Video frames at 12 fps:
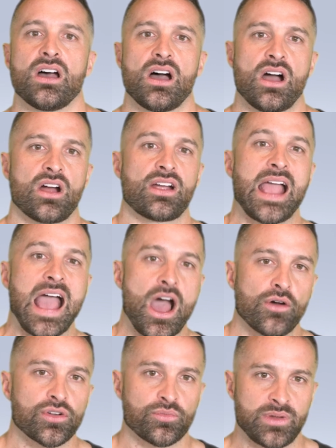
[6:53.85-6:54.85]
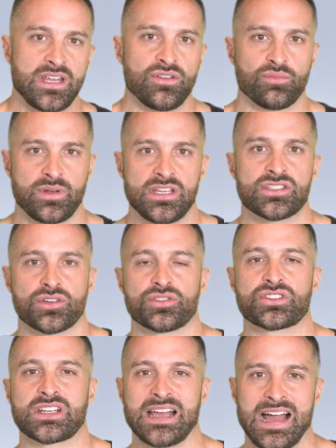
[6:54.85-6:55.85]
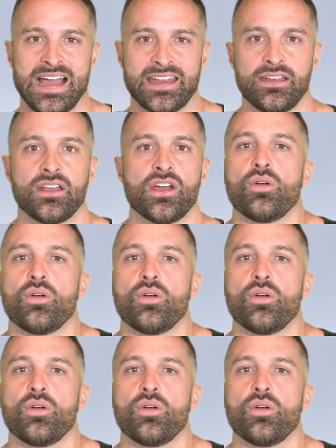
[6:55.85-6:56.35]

our How to Read Research Guide,